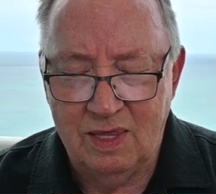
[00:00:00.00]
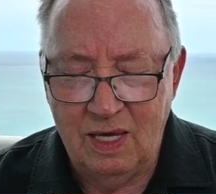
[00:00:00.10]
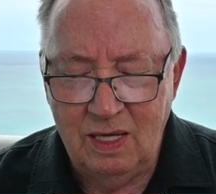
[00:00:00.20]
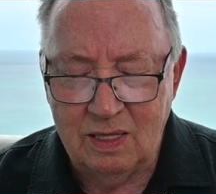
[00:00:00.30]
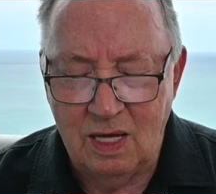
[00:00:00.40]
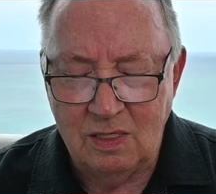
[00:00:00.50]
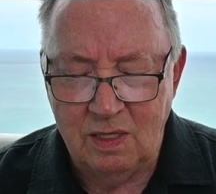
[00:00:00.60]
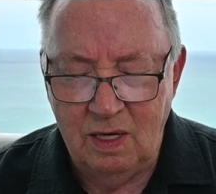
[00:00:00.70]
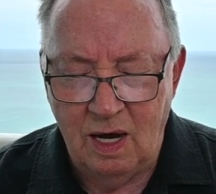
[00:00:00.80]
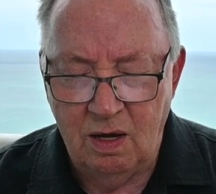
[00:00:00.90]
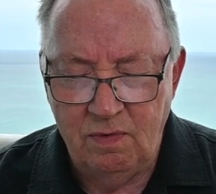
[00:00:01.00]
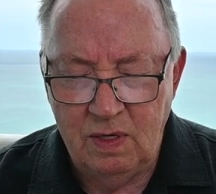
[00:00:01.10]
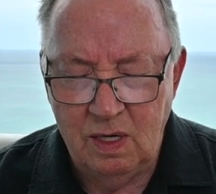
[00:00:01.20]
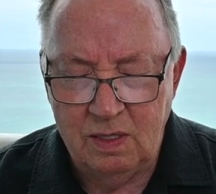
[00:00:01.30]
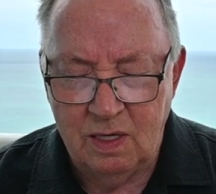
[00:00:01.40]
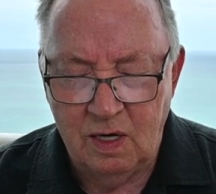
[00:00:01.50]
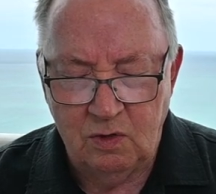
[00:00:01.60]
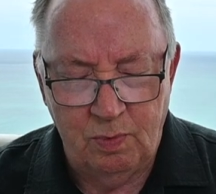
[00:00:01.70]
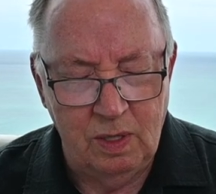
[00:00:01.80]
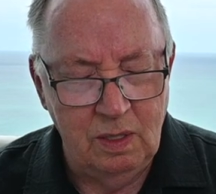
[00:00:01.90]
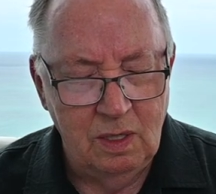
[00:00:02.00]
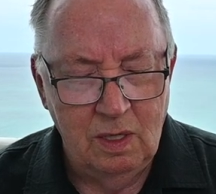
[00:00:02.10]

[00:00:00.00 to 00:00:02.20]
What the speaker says: think that's the IVA tax, but